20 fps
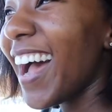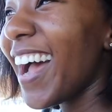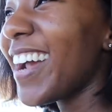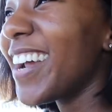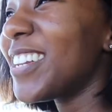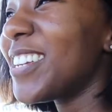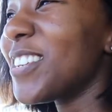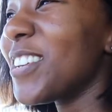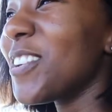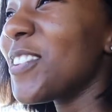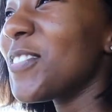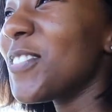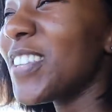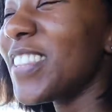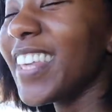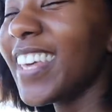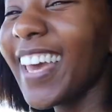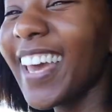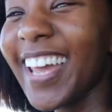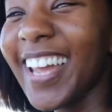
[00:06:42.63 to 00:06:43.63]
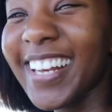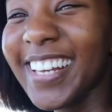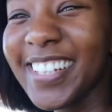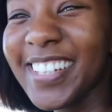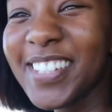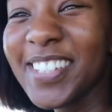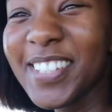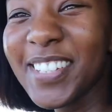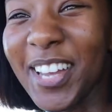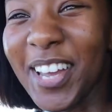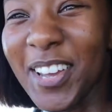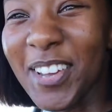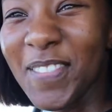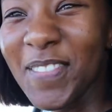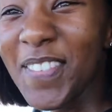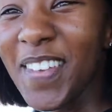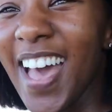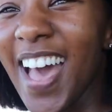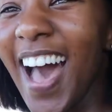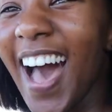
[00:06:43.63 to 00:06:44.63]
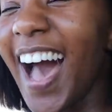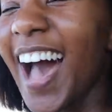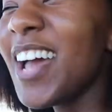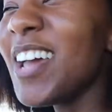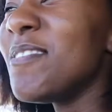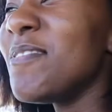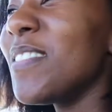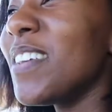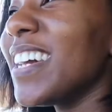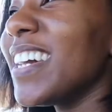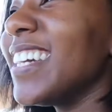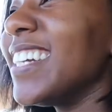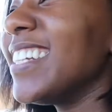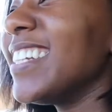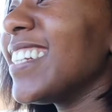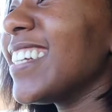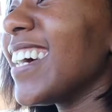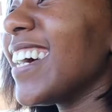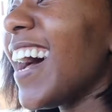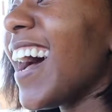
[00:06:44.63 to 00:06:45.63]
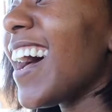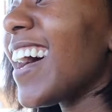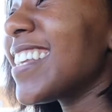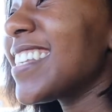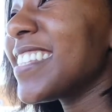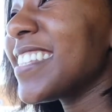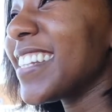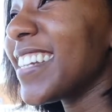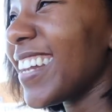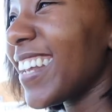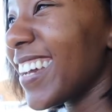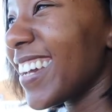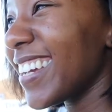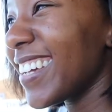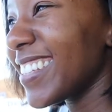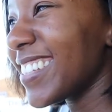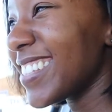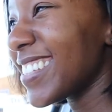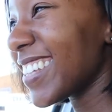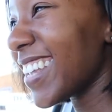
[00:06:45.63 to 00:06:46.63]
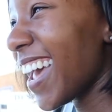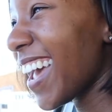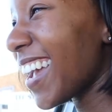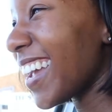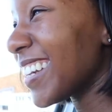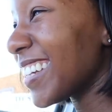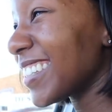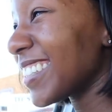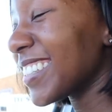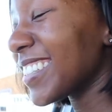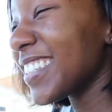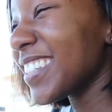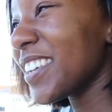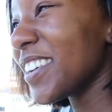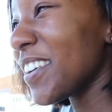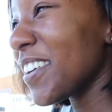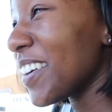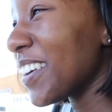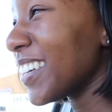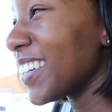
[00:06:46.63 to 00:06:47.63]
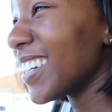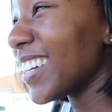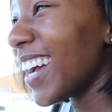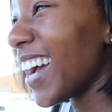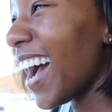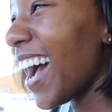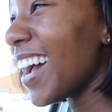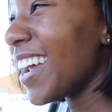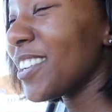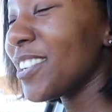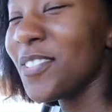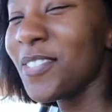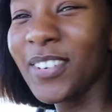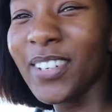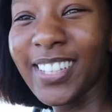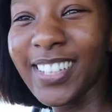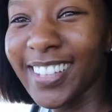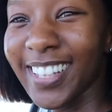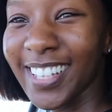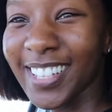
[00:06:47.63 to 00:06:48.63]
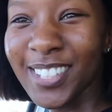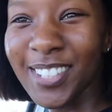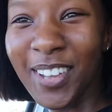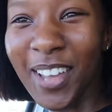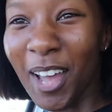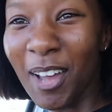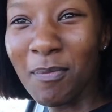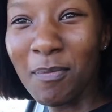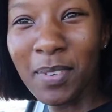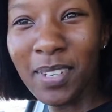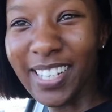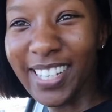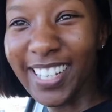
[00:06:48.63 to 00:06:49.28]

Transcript: I drove with Kaylee Shape. I made us late and yeah, I don't want that to happen